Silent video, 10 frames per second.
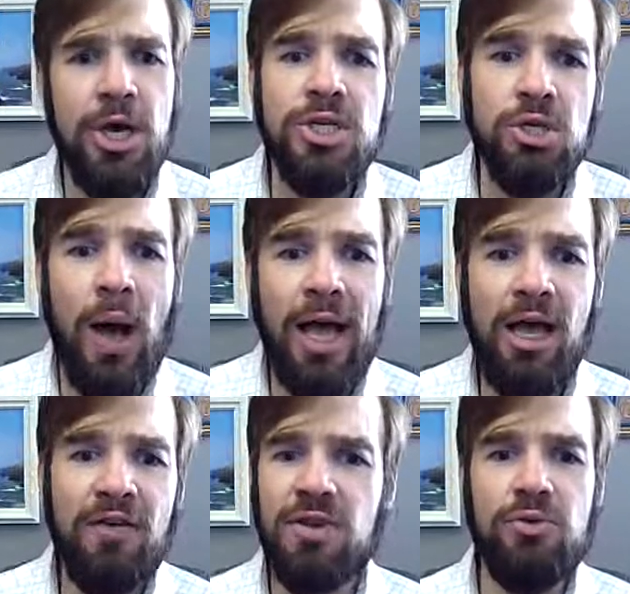So I
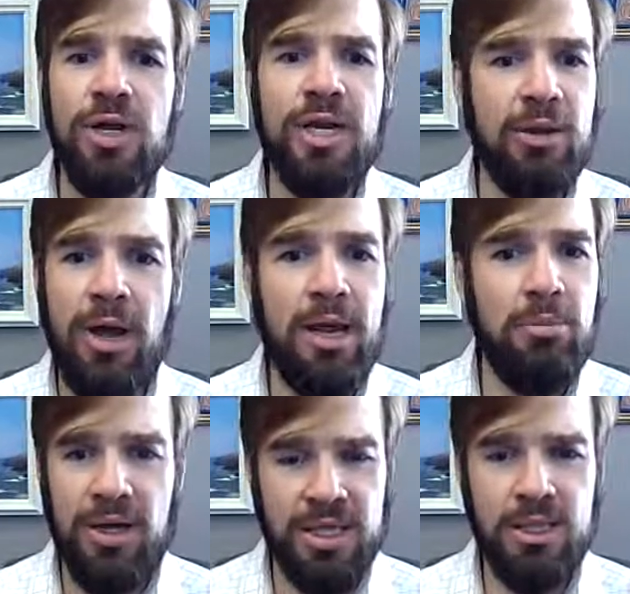often read and write
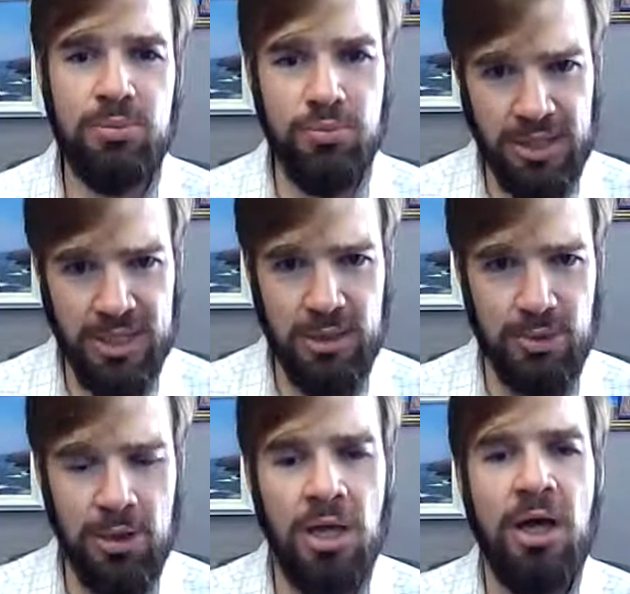by this principle.